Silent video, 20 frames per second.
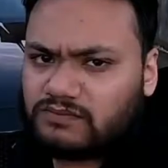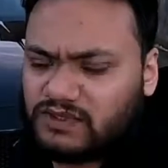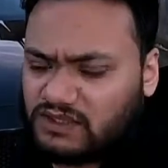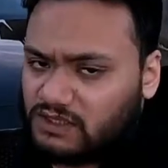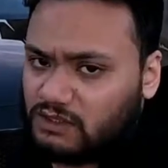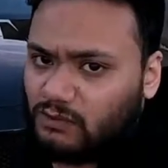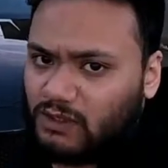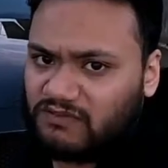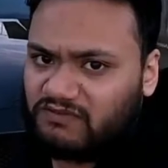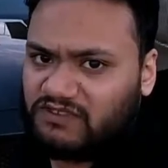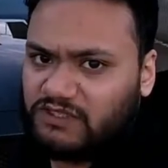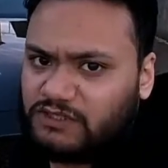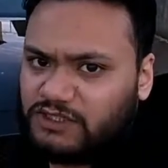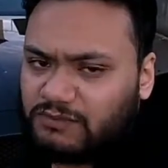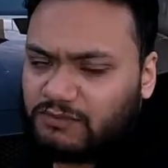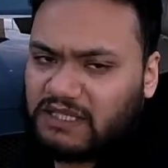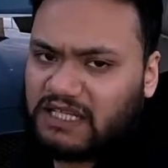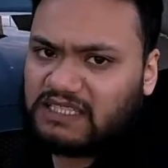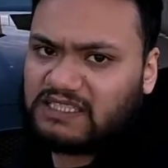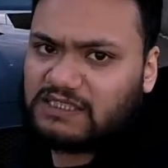So what
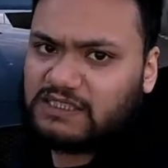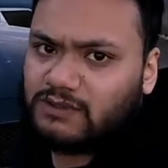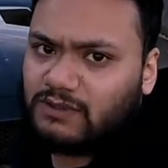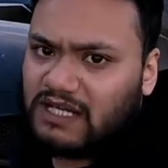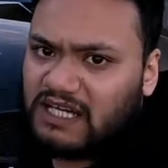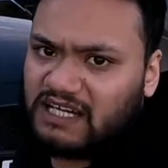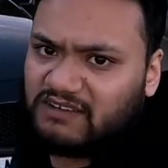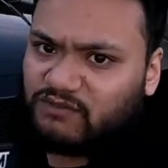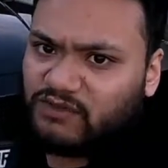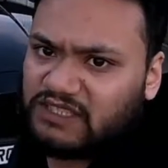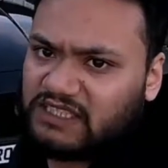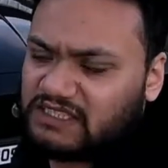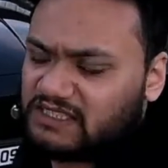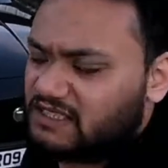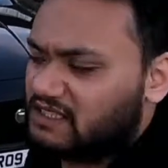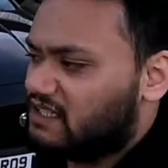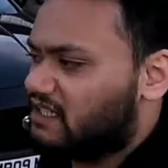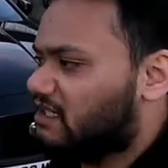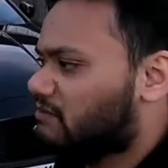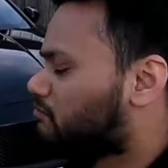future plans do I have with this
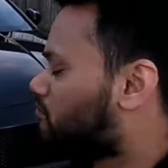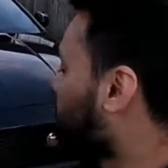car?